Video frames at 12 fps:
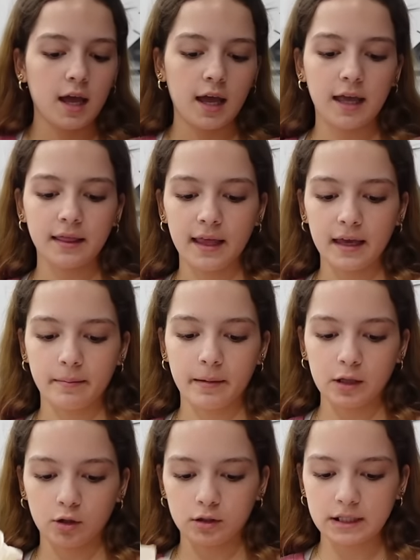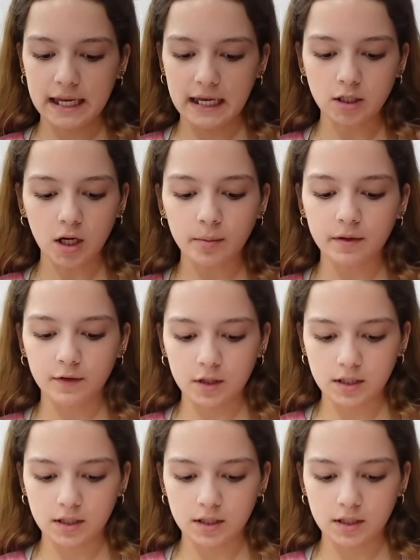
and like my little tank tops for